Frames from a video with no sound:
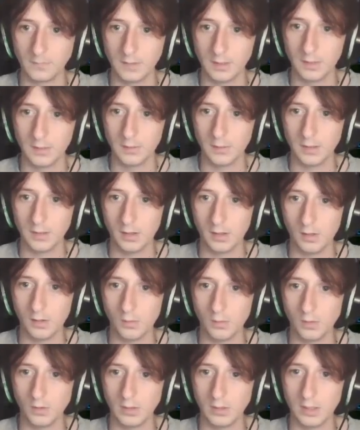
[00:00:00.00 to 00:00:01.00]
There we go.
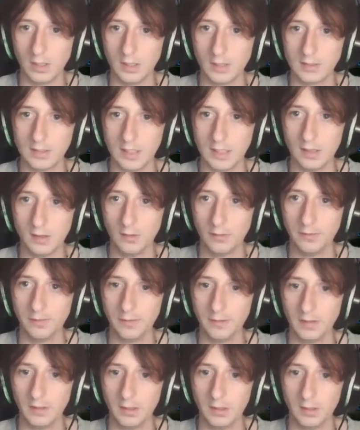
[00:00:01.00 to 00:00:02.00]
We've got a nice,
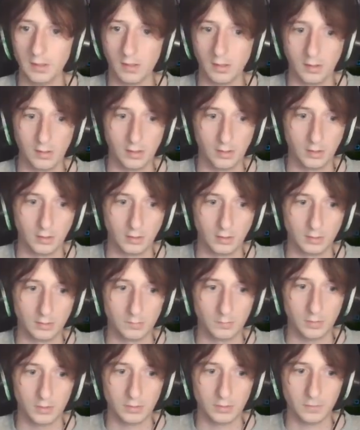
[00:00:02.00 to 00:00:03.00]
healthy
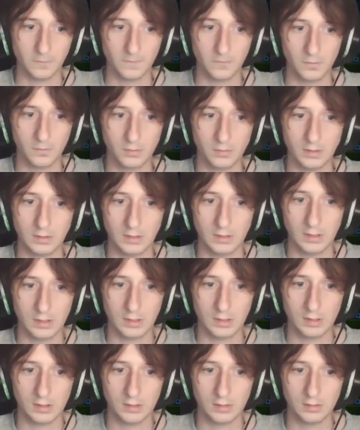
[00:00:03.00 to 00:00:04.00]
bunch of food in
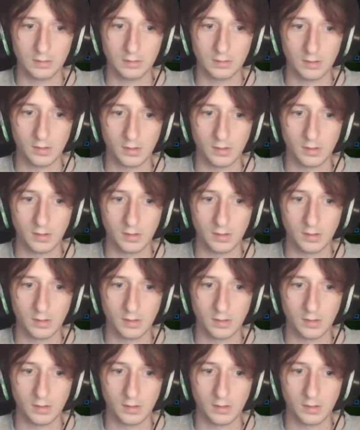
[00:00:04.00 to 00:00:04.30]
here.